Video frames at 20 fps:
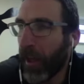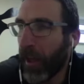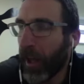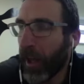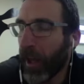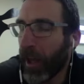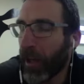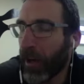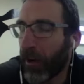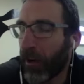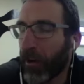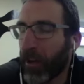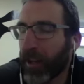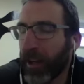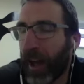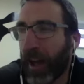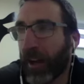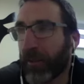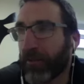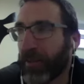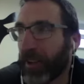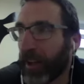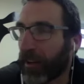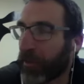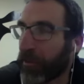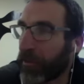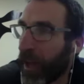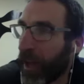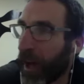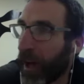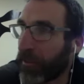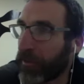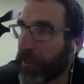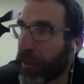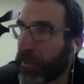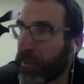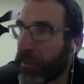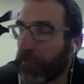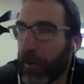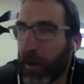you know, half
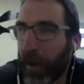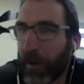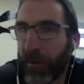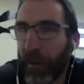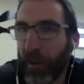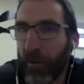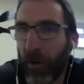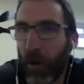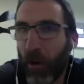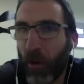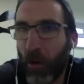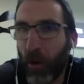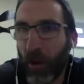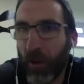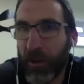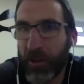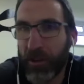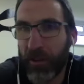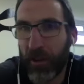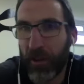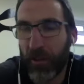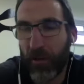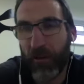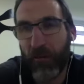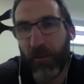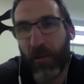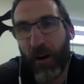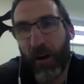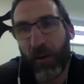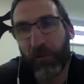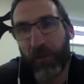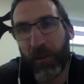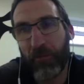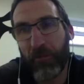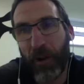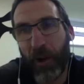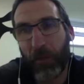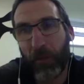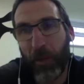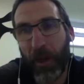decent, but I think all of us that are involved in
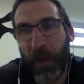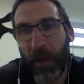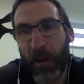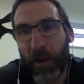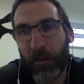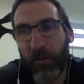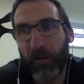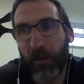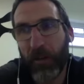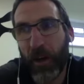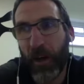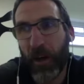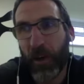rugby, and if